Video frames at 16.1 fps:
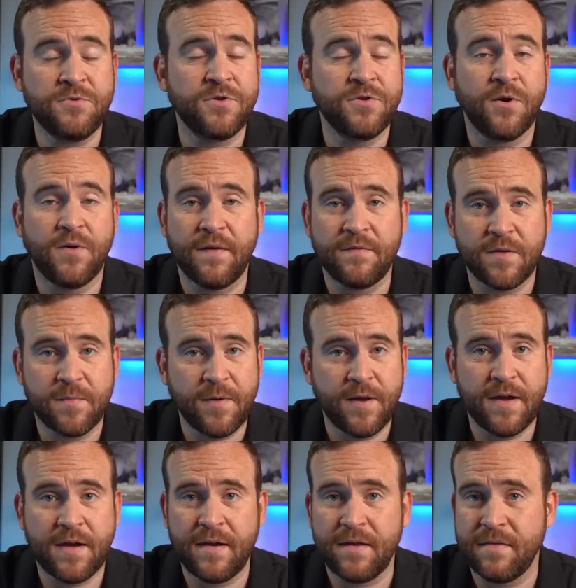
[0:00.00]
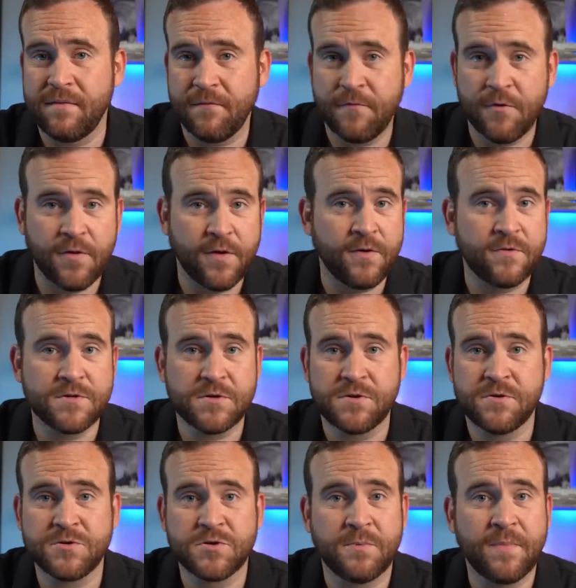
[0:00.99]
You don't have to pay for those or
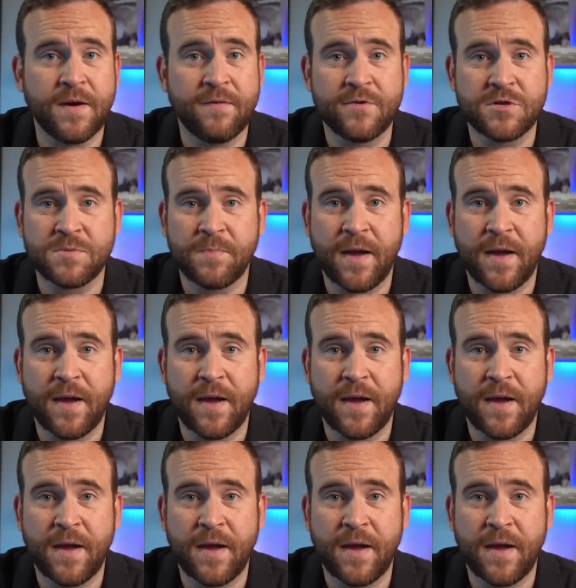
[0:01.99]
use your beverage